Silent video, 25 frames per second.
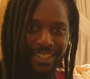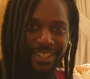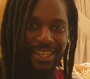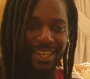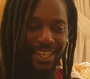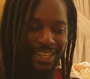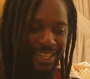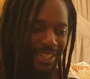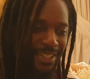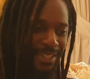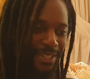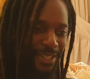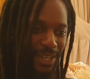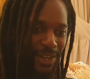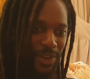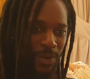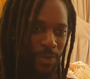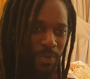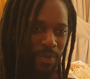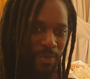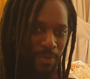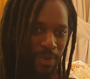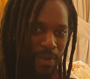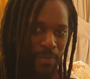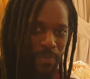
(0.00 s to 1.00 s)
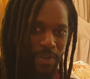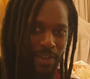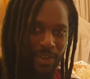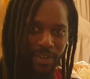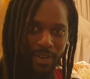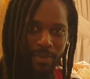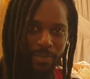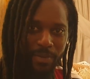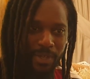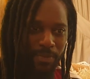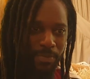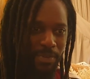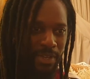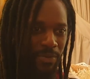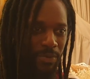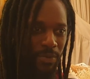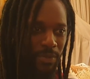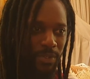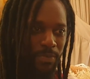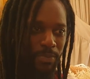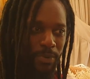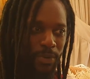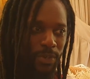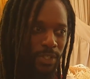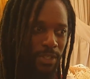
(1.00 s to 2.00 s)
Yeah, until I open my mouth. I mean, people
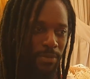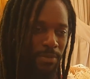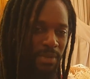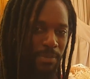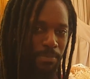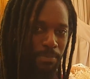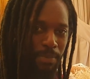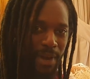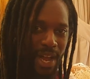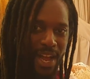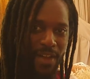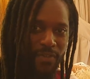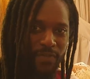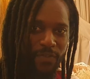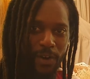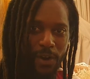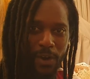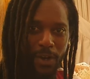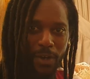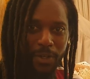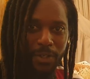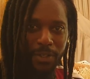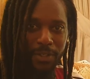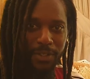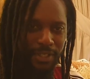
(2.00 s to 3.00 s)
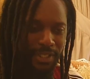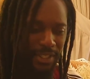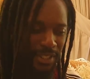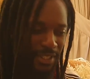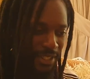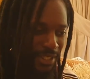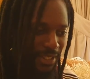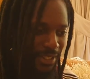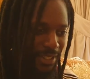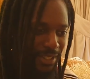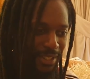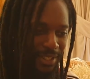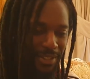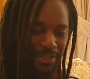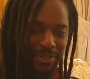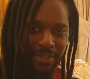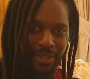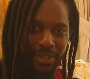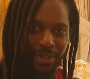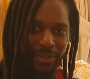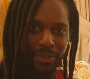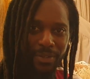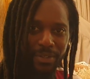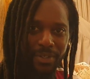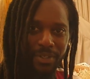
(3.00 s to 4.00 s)
was approaching me by fall, and then
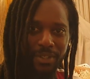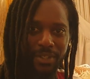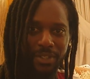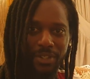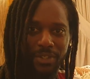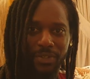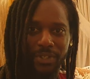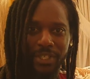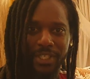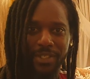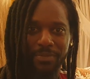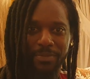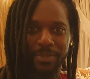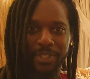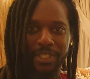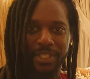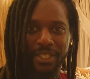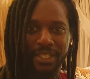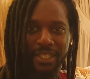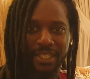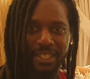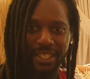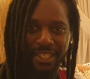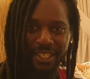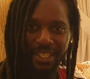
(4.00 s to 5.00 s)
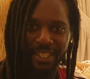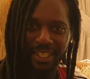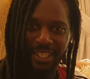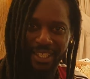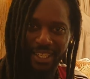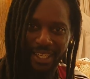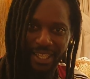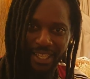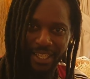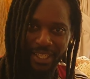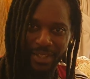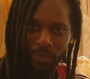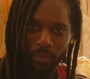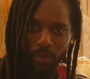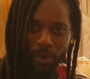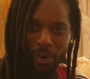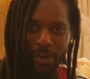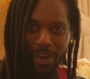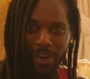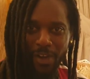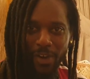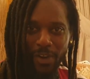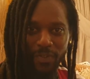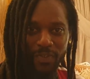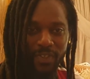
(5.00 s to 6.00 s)
greeting me in
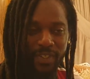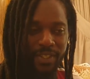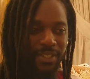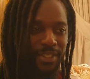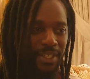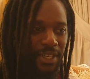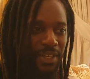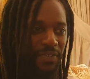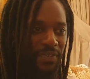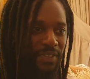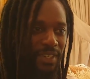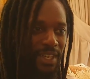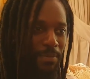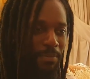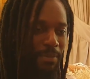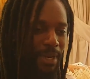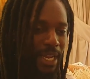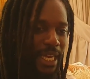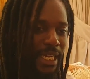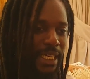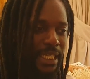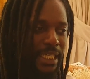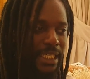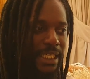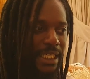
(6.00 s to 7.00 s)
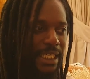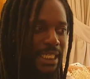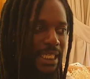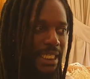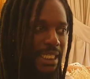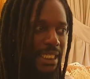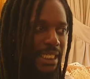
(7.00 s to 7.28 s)
Waldorf and stuff, and I'm like,